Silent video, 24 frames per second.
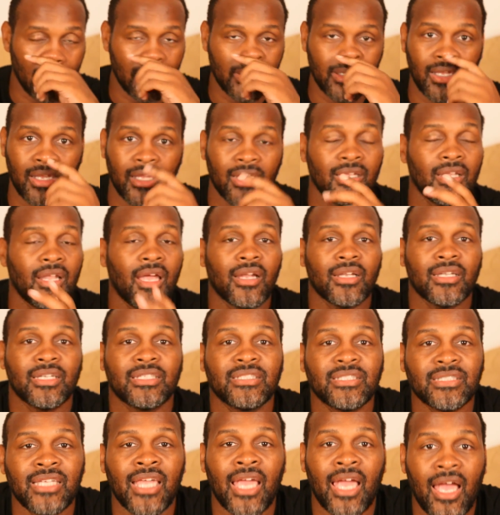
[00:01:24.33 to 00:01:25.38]
there and knocked
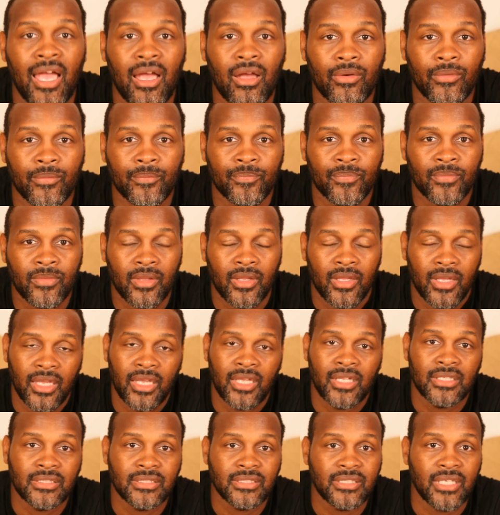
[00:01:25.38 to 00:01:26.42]
this guy out
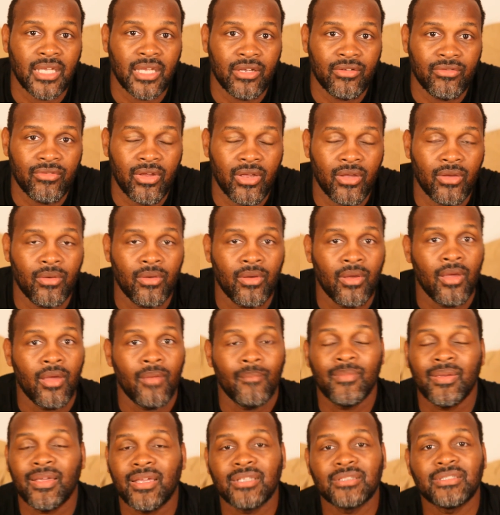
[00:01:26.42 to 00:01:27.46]
in the second round
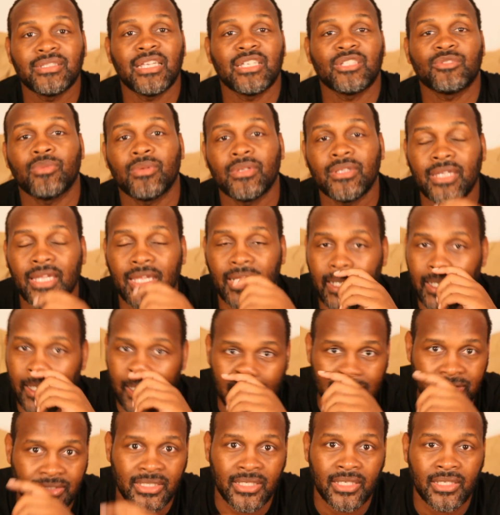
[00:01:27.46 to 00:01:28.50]
because that's what Danny
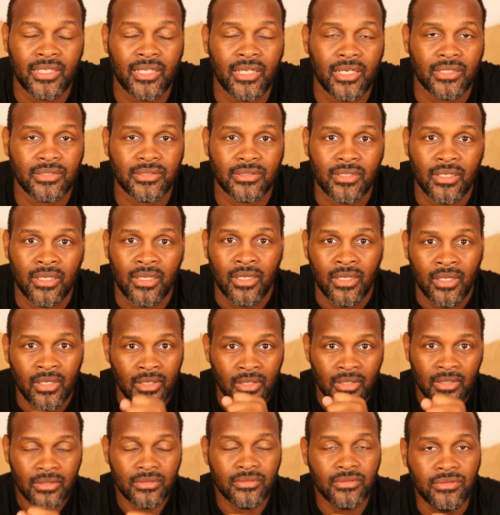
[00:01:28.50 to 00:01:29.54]
Garcia does.
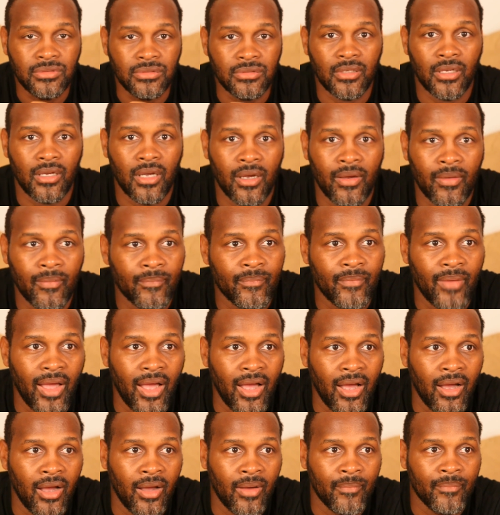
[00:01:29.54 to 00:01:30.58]
him
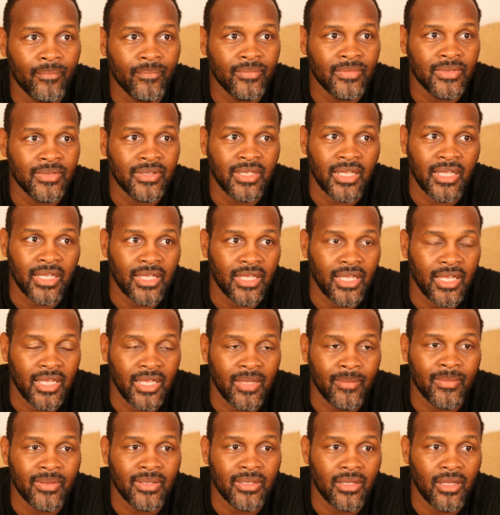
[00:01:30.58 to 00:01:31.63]

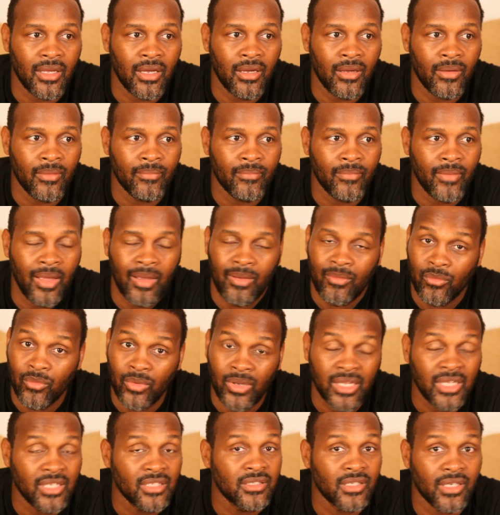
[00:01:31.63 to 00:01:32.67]
and
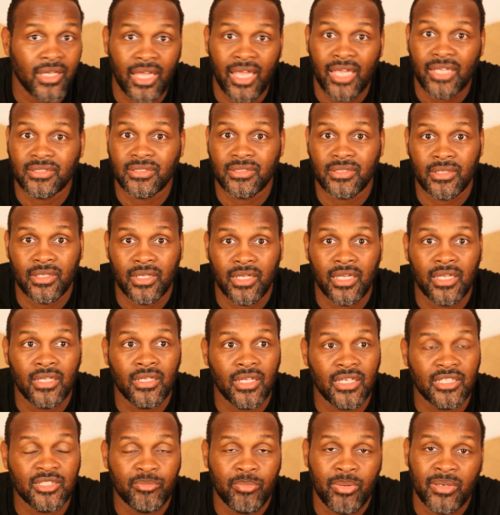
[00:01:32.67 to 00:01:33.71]
when he looked excellent,
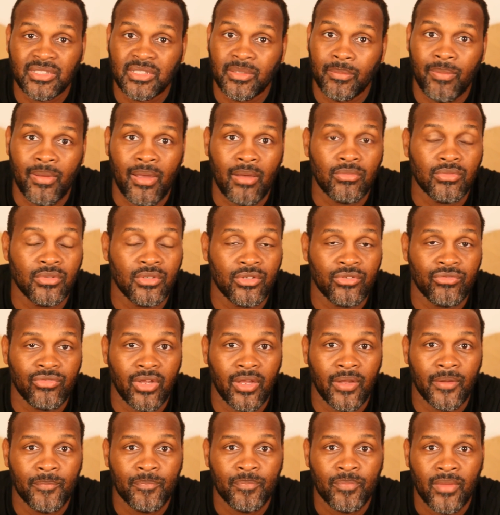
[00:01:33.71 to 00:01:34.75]
his punching power looked
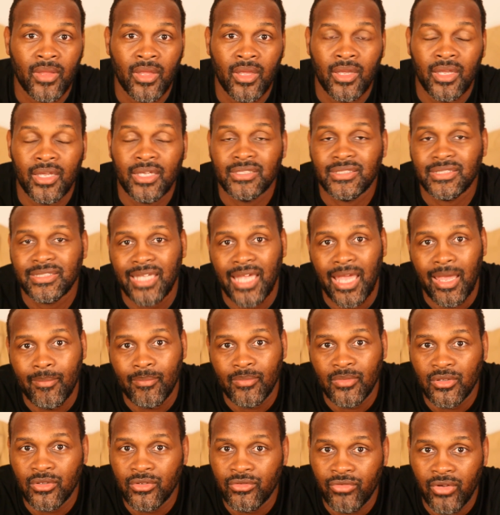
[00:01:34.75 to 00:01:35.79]
great, his
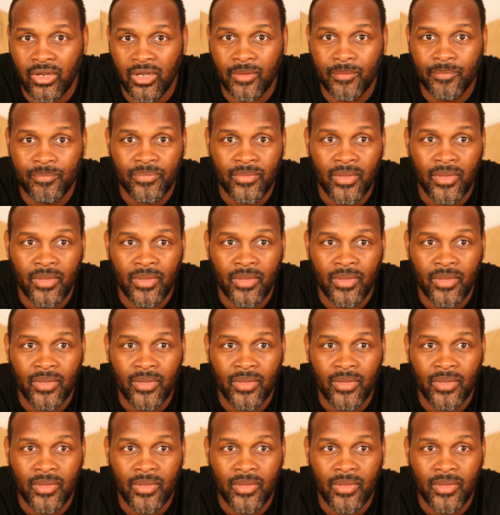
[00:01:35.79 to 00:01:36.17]
timing looked great,